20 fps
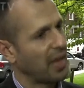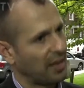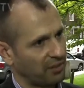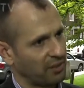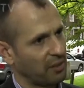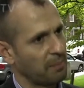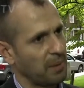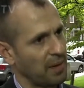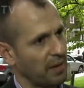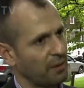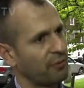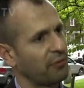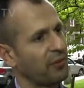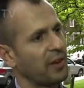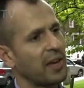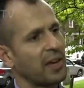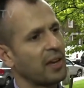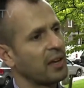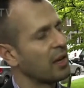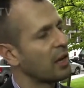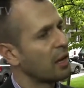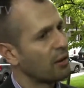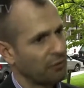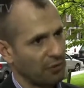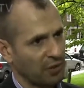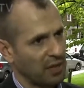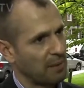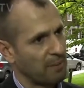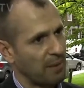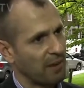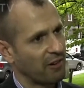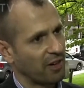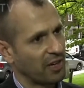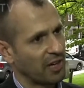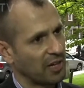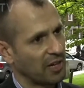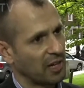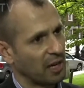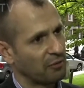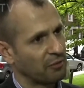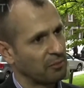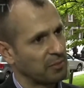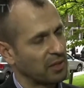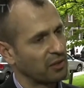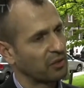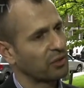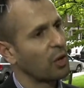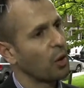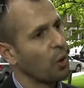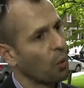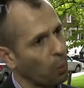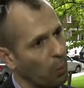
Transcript: That's the big fear for the American government.